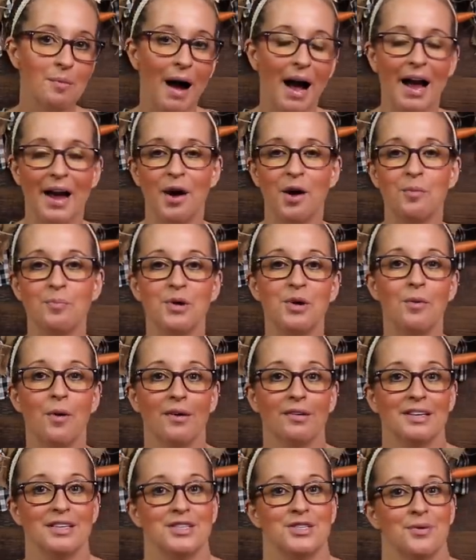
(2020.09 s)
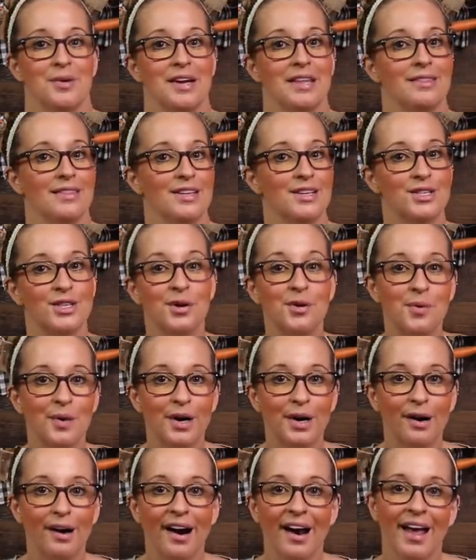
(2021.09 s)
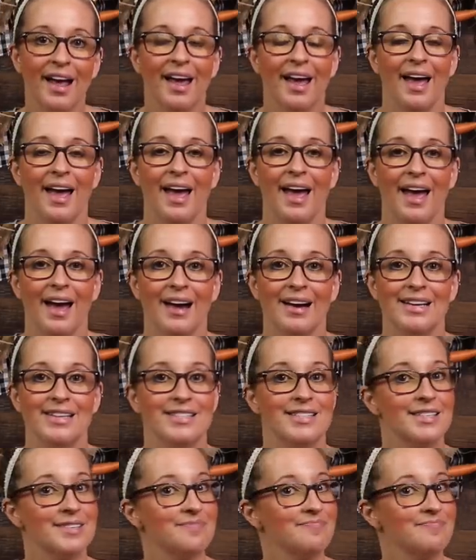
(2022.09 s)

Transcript: I hope you all enjoyed the tour and